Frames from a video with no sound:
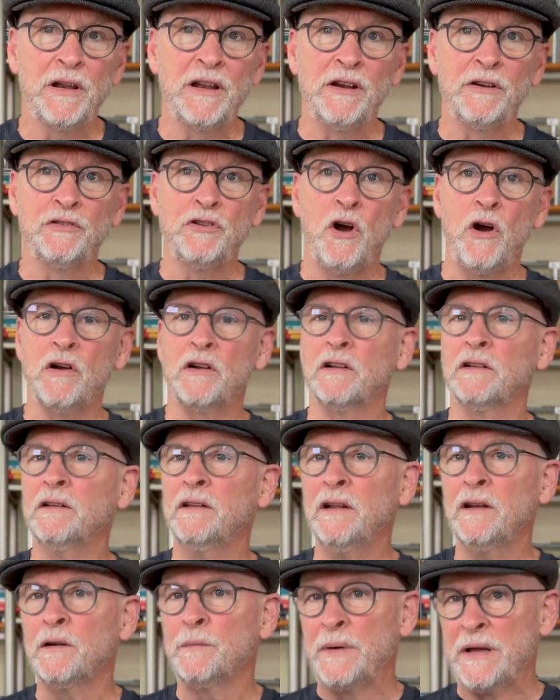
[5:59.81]
and I'll talk a
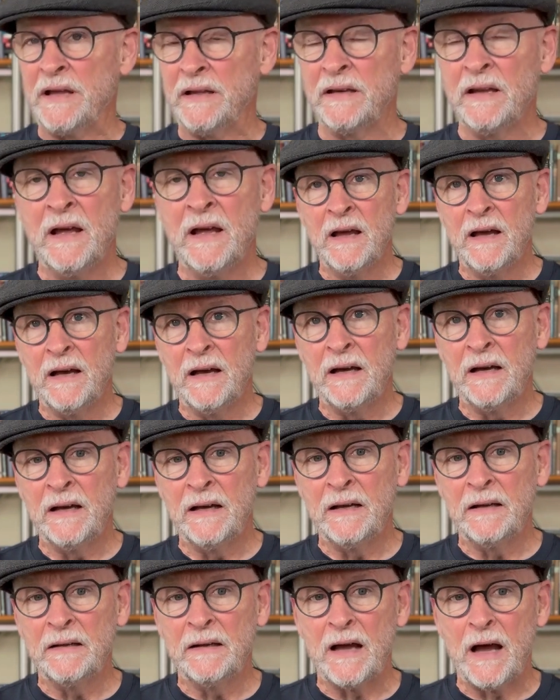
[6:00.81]
little bit
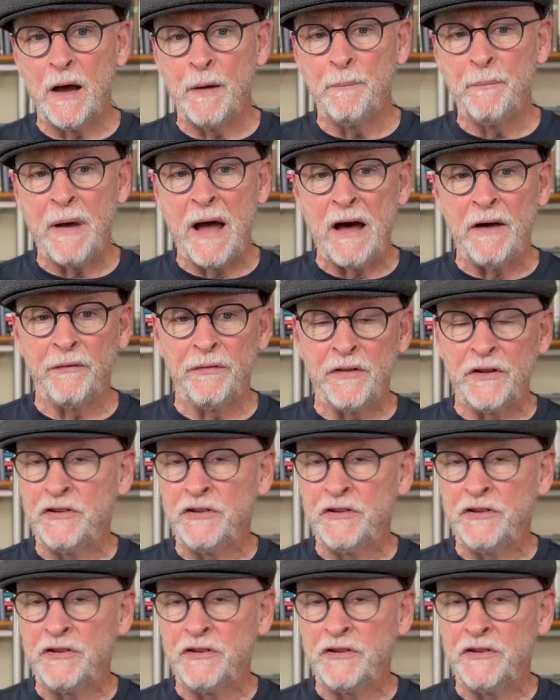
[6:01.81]
about